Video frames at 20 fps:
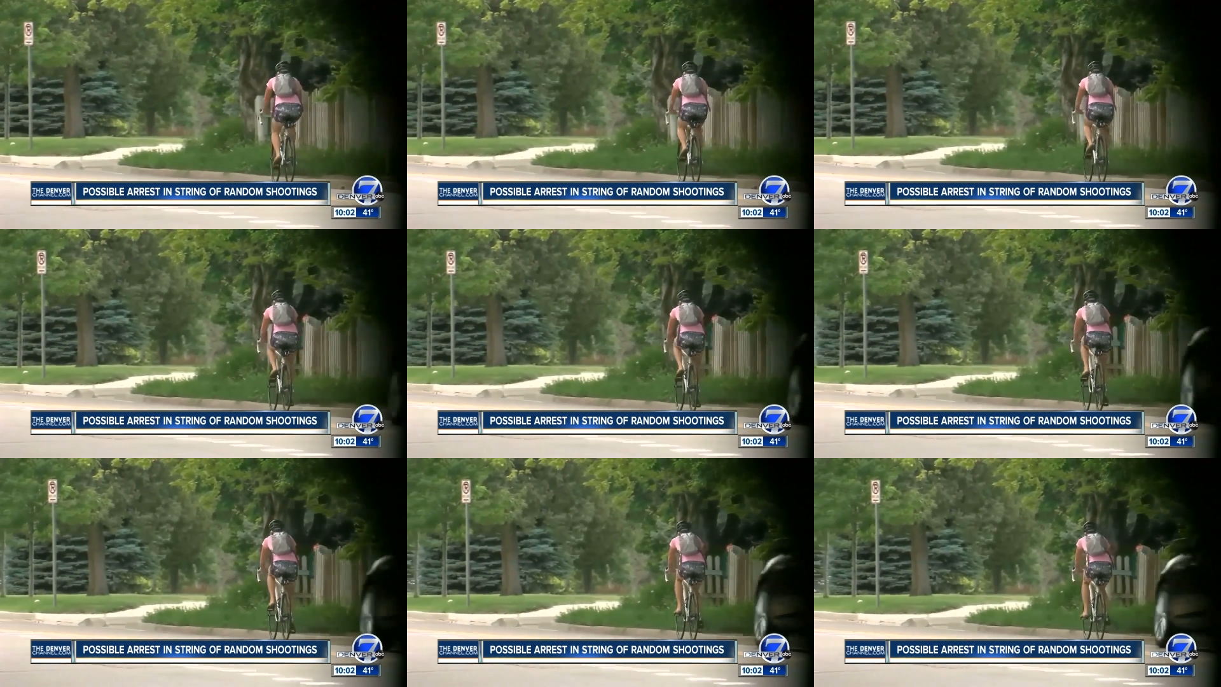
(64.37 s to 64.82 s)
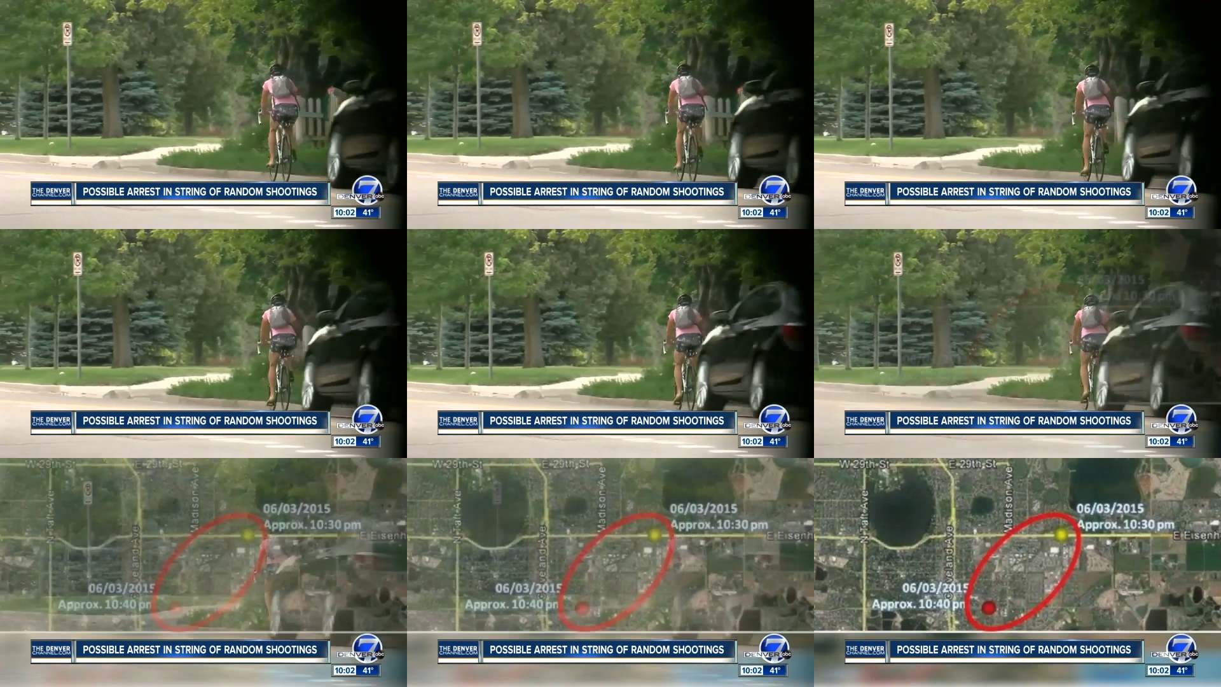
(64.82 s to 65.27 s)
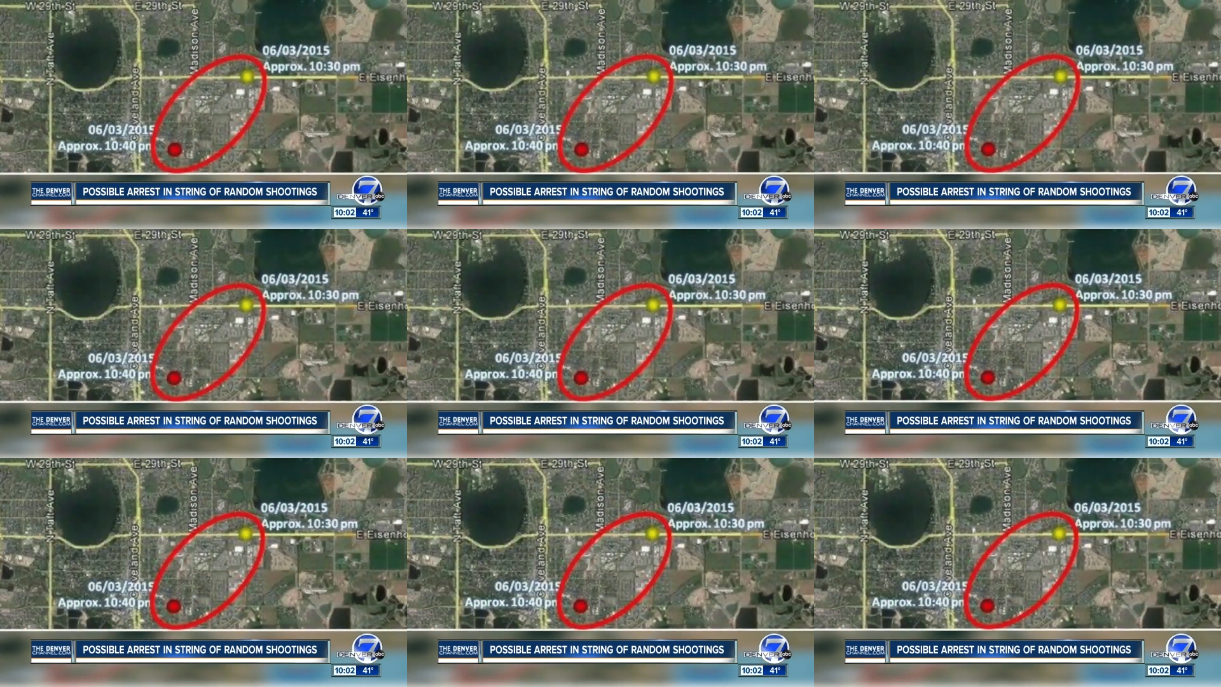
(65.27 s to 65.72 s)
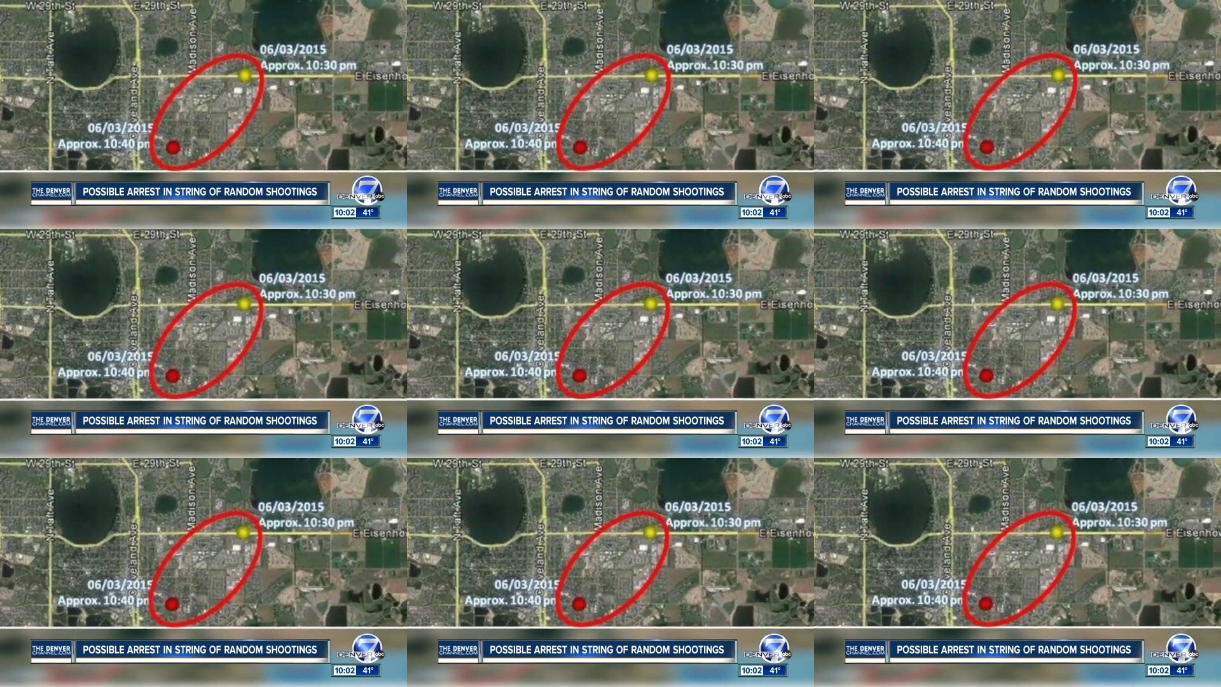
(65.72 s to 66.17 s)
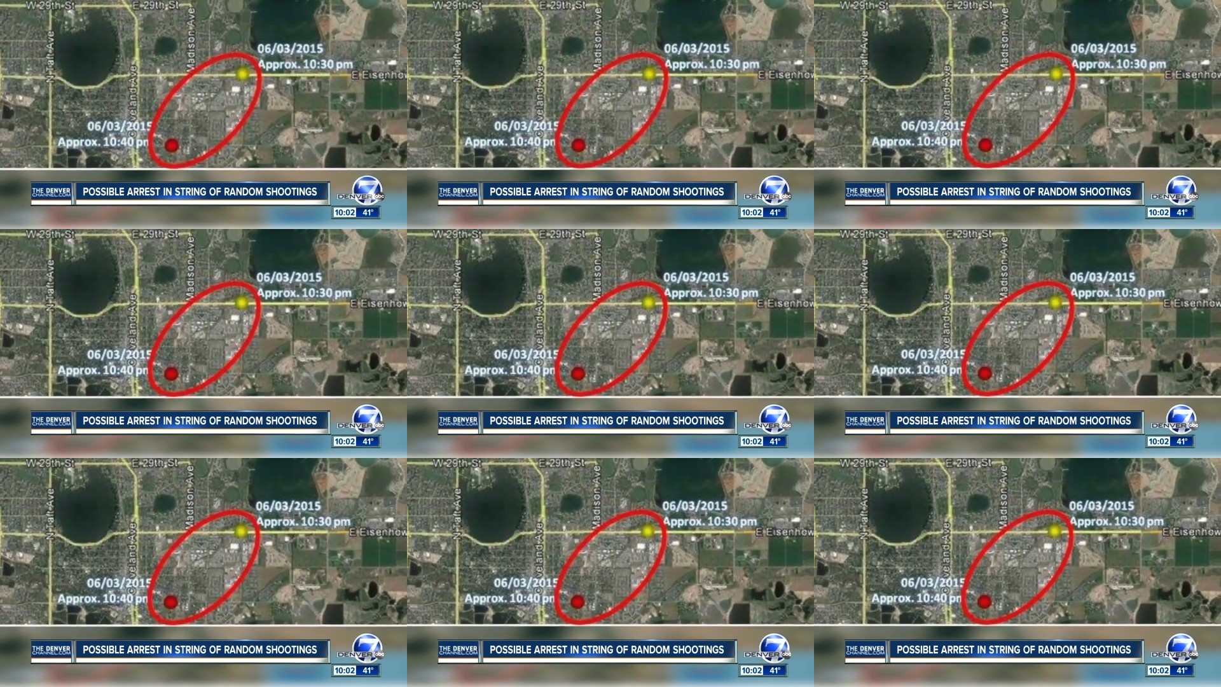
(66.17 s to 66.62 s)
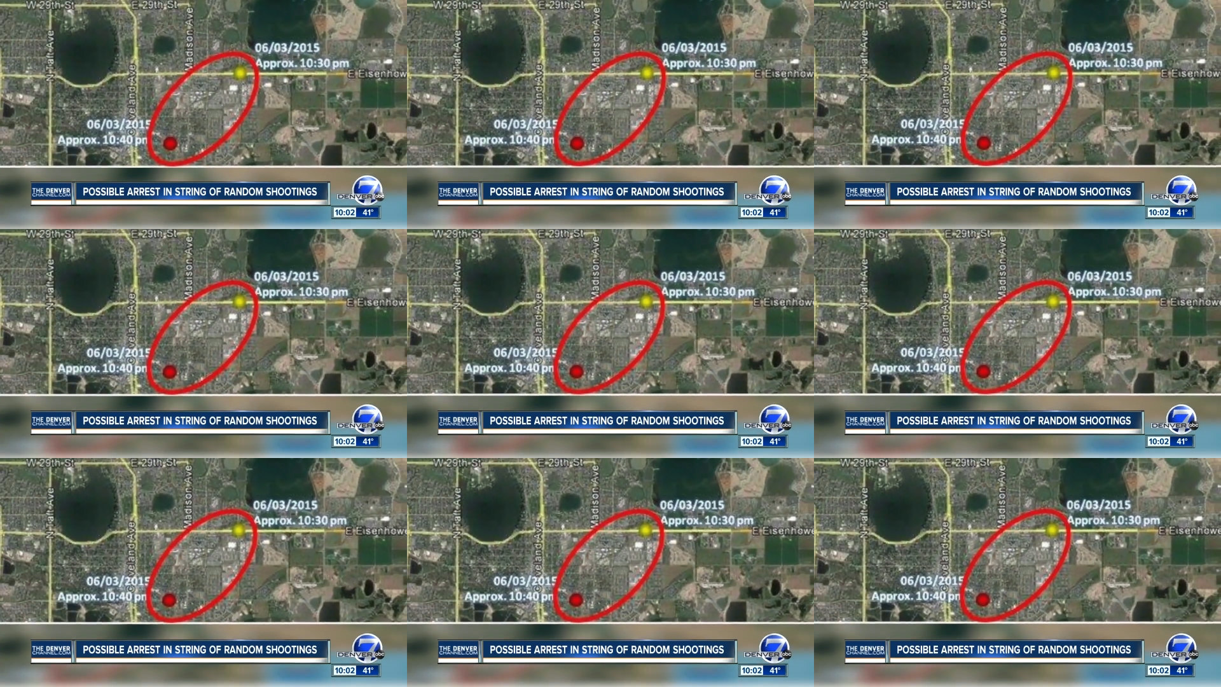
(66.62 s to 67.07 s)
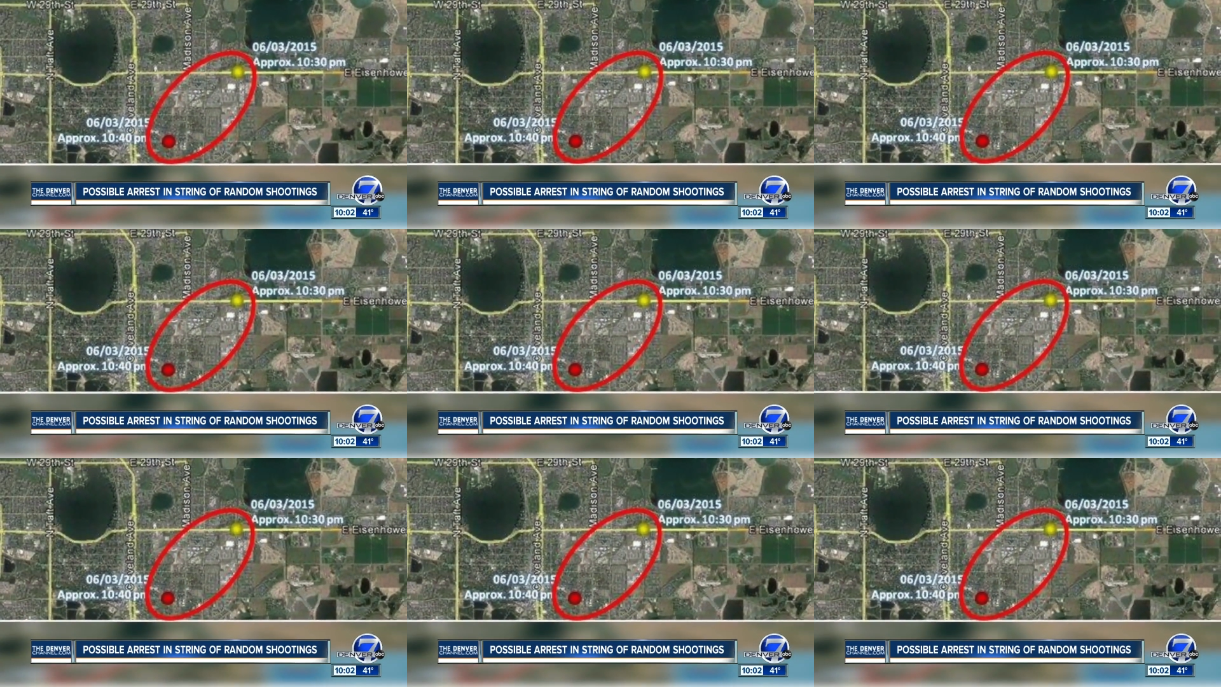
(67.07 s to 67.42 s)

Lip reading: Nobody's mouth can be seen.